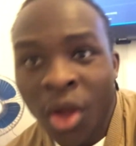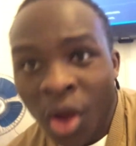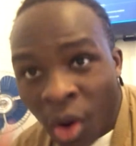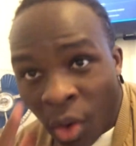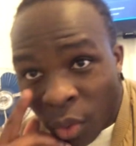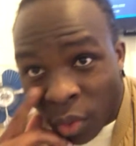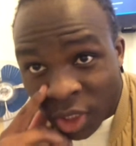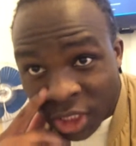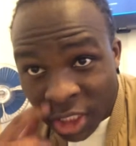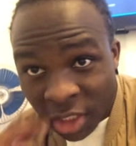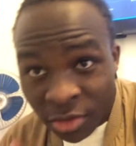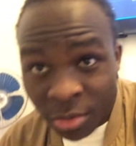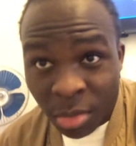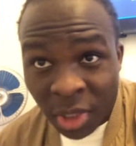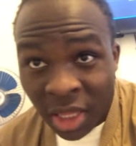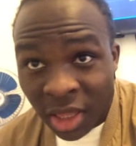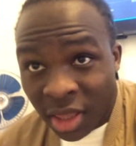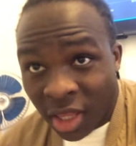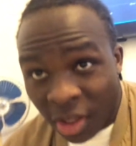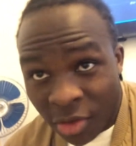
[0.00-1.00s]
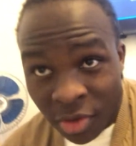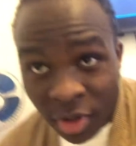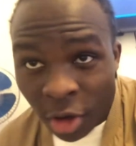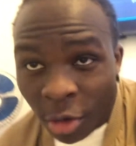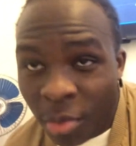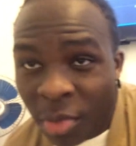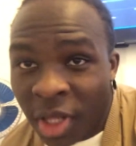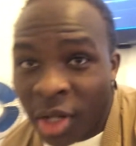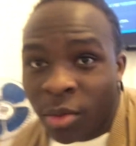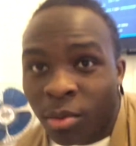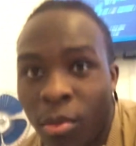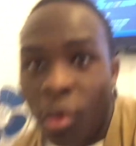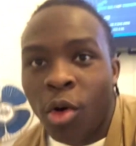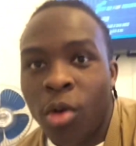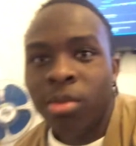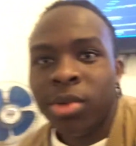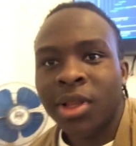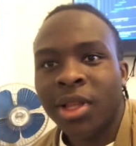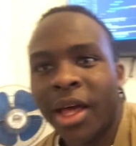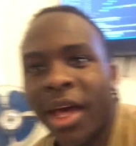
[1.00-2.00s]
which I've been developing
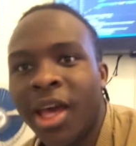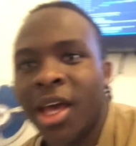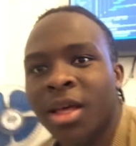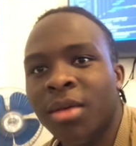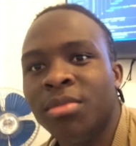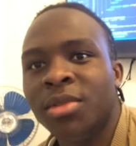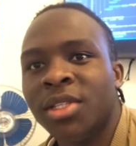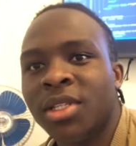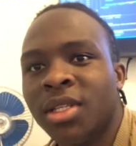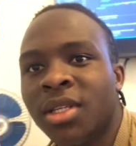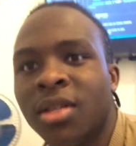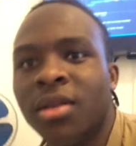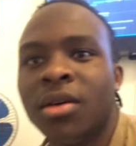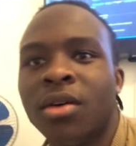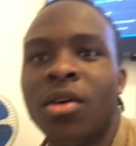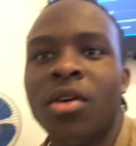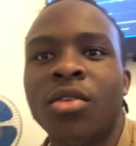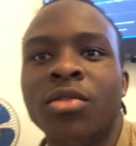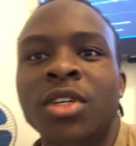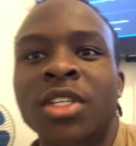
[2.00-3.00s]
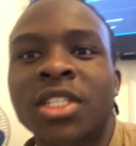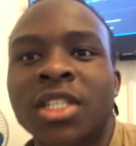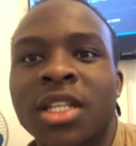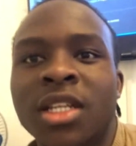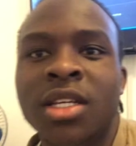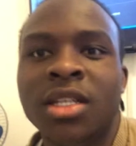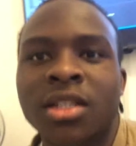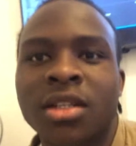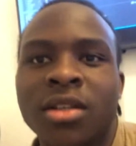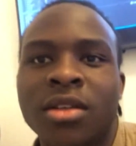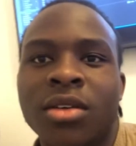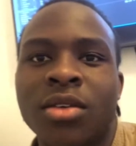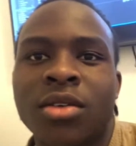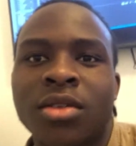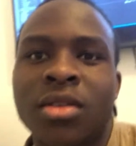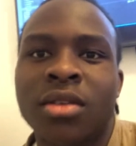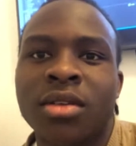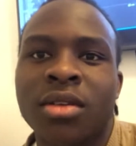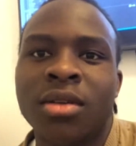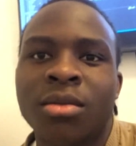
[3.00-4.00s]
mobile apps. Obviously,
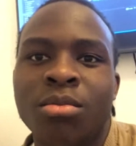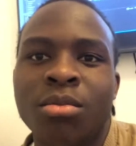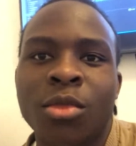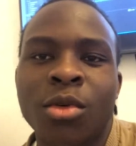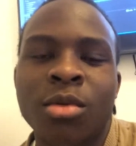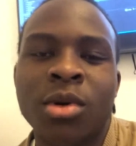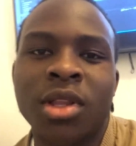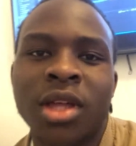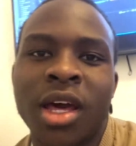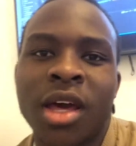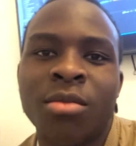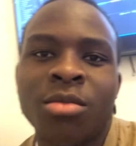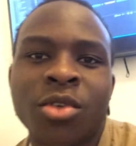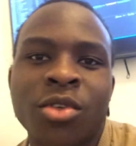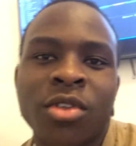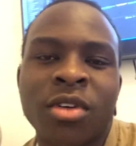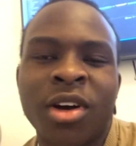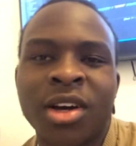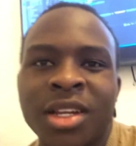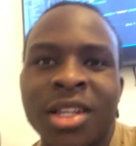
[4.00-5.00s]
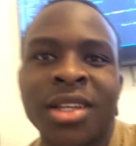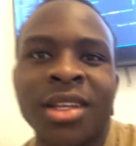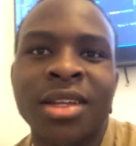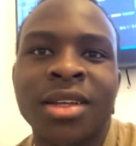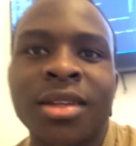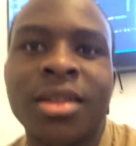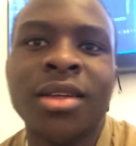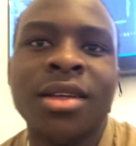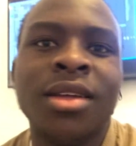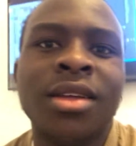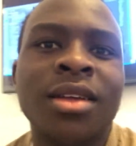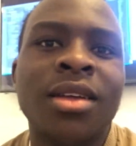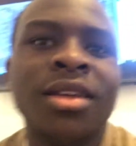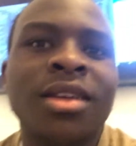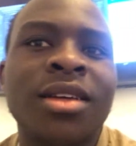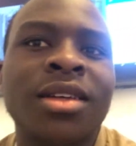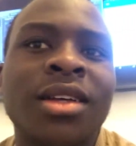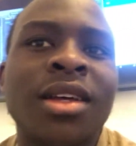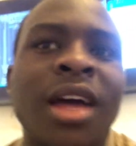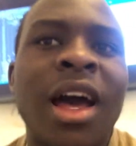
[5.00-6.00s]
mobile apps, because
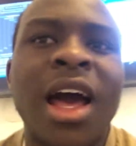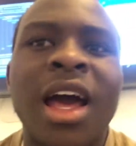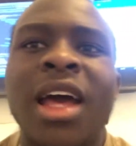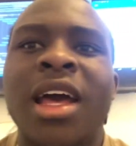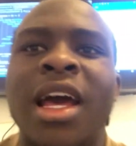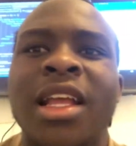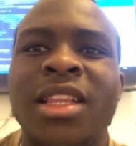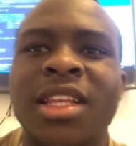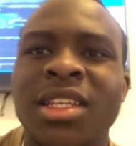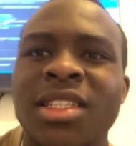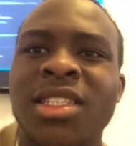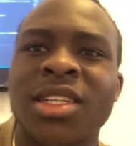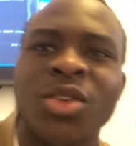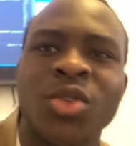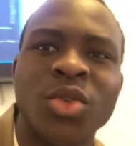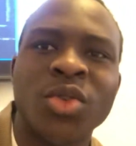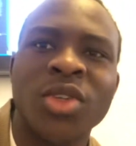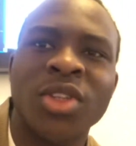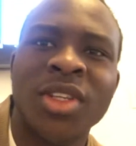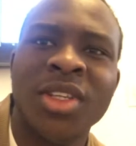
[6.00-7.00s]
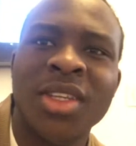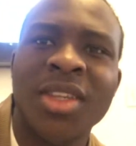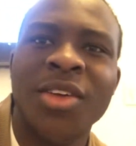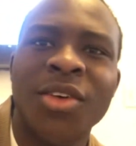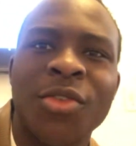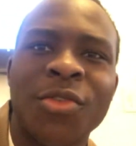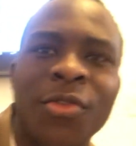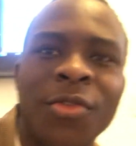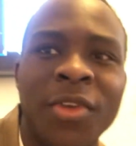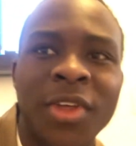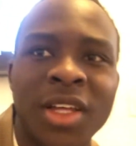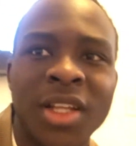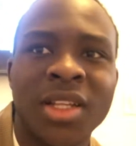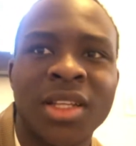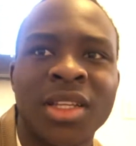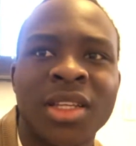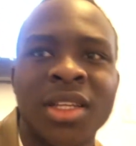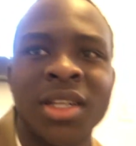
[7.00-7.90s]
I think it's a good field